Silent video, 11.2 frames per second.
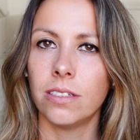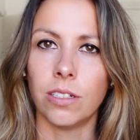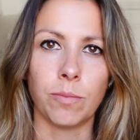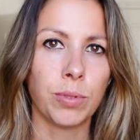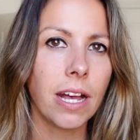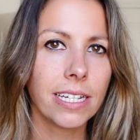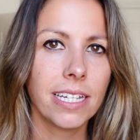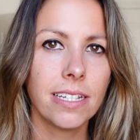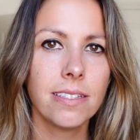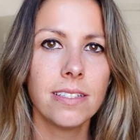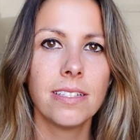your
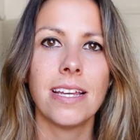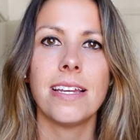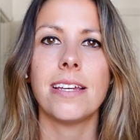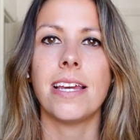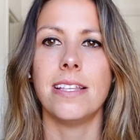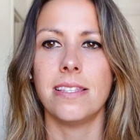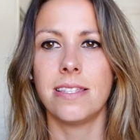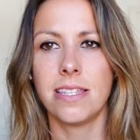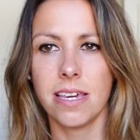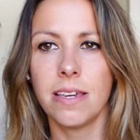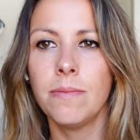plugins, and
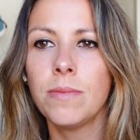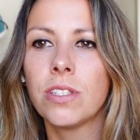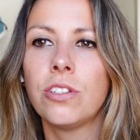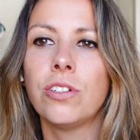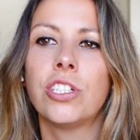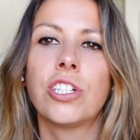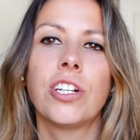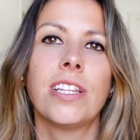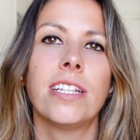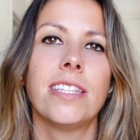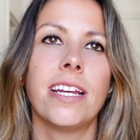themes to ensure
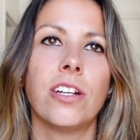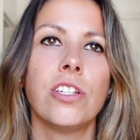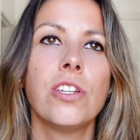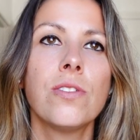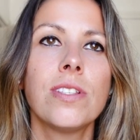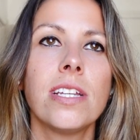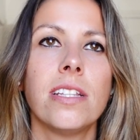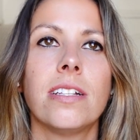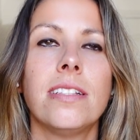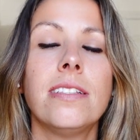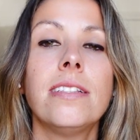that they are using
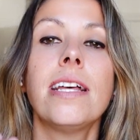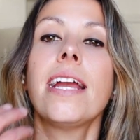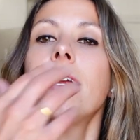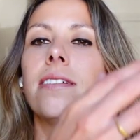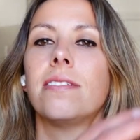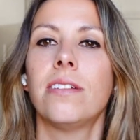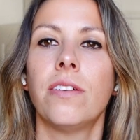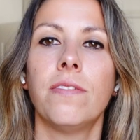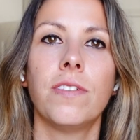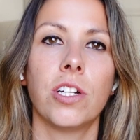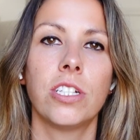the latest
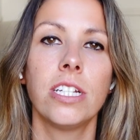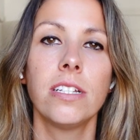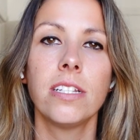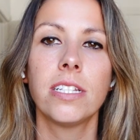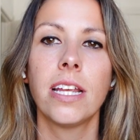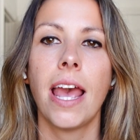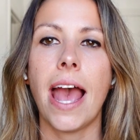versions